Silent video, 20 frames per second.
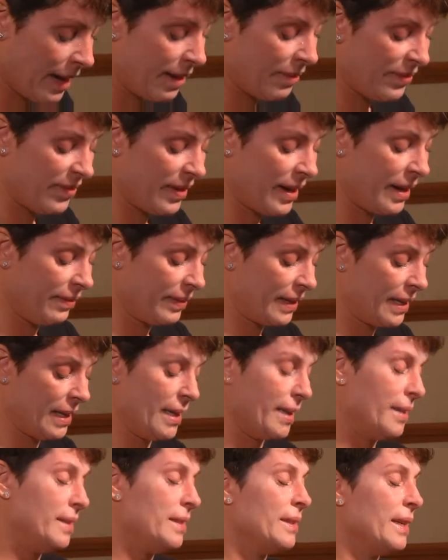I have
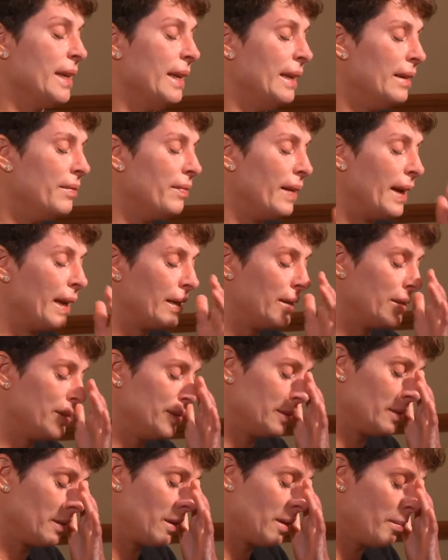5 kids, and if I
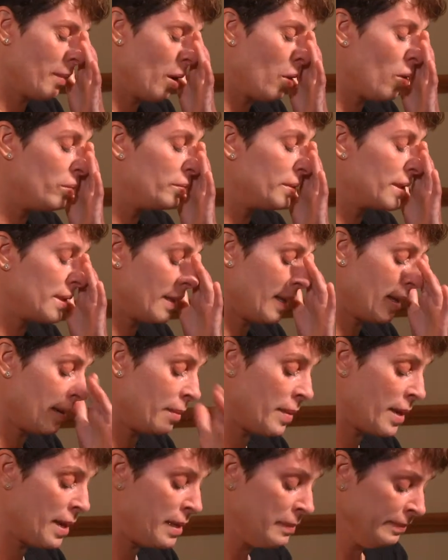couldn't come home to
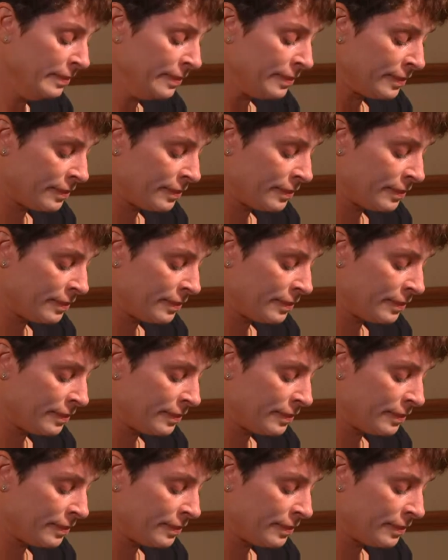them,